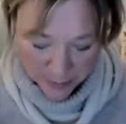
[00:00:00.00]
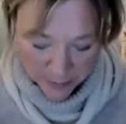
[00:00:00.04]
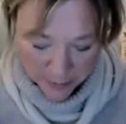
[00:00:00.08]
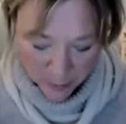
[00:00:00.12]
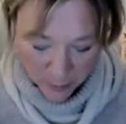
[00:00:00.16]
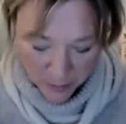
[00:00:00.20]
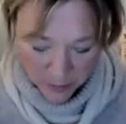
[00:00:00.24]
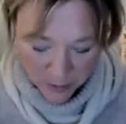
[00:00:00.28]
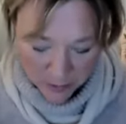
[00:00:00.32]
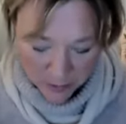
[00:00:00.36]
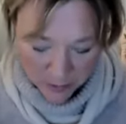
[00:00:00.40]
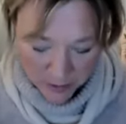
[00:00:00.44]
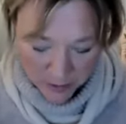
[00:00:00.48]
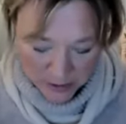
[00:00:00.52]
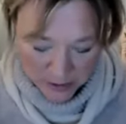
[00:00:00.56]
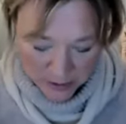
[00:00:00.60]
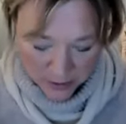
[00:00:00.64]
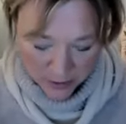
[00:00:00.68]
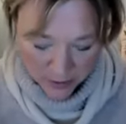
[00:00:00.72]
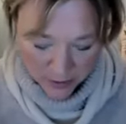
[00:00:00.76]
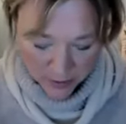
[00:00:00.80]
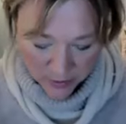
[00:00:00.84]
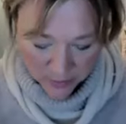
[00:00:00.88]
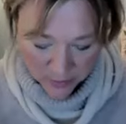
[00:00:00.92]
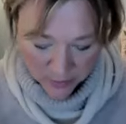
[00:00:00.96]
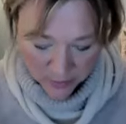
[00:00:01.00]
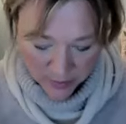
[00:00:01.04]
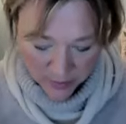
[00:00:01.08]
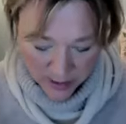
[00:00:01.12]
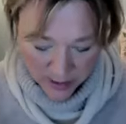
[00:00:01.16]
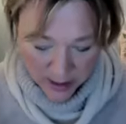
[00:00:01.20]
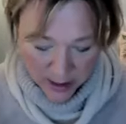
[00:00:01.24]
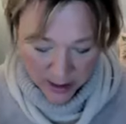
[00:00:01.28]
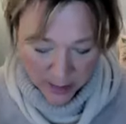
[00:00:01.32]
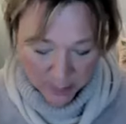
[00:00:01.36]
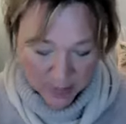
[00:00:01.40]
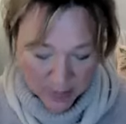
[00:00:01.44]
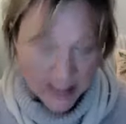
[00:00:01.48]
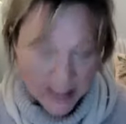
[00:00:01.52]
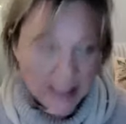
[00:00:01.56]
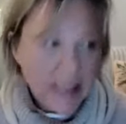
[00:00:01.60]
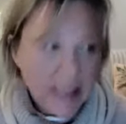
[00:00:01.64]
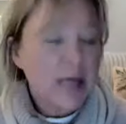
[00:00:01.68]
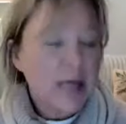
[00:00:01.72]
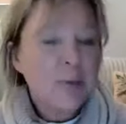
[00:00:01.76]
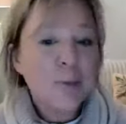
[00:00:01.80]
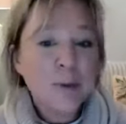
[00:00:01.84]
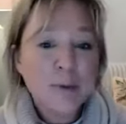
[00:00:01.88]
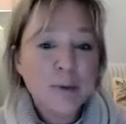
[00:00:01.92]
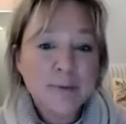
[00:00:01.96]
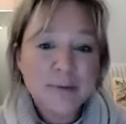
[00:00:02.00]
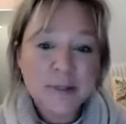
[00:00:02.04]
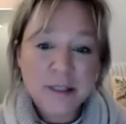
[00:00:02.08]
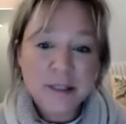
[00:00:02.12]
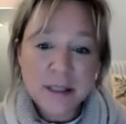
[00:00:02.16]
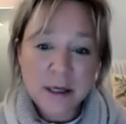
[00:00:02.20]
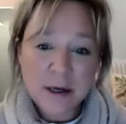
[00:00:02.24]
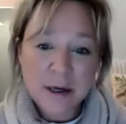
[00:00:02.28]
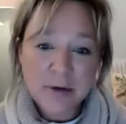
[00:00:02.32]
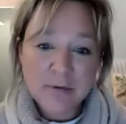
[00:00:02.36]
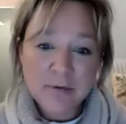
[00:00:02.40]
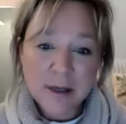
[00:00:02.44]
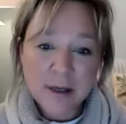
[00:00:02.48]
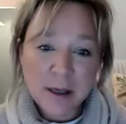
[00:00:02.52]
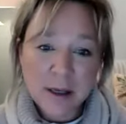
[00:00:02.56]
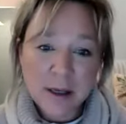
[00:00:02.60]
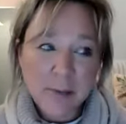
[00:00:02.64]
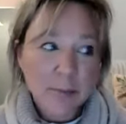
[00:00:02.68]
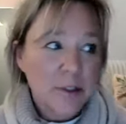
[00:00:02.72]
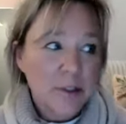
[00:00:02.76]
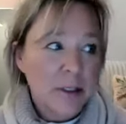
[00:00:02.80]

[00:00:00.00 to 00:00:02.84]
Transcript: It will resolve but keep observing.